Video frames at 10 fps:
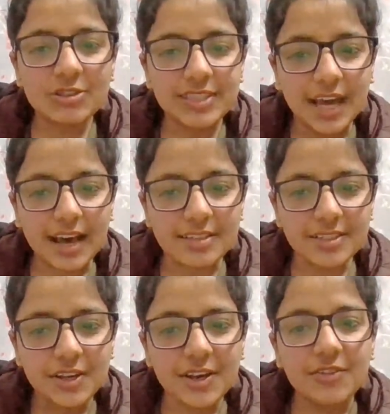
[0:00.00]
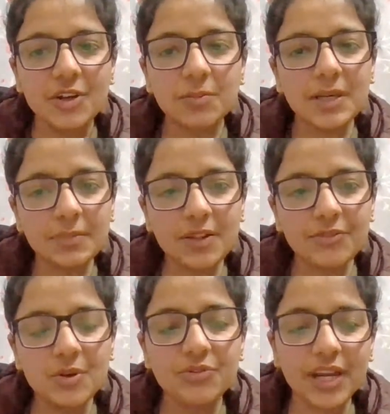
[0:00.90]
enthusiasts where
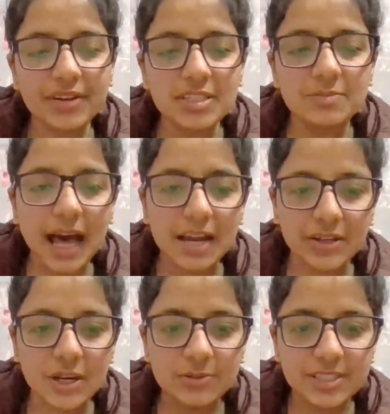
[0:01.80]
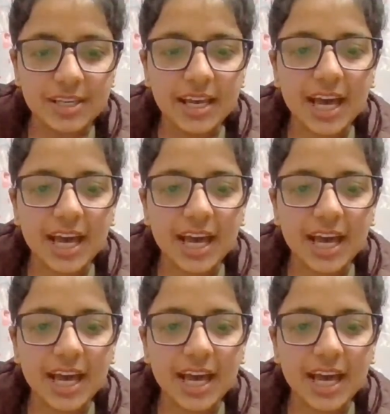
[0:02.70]
people from various backgrounds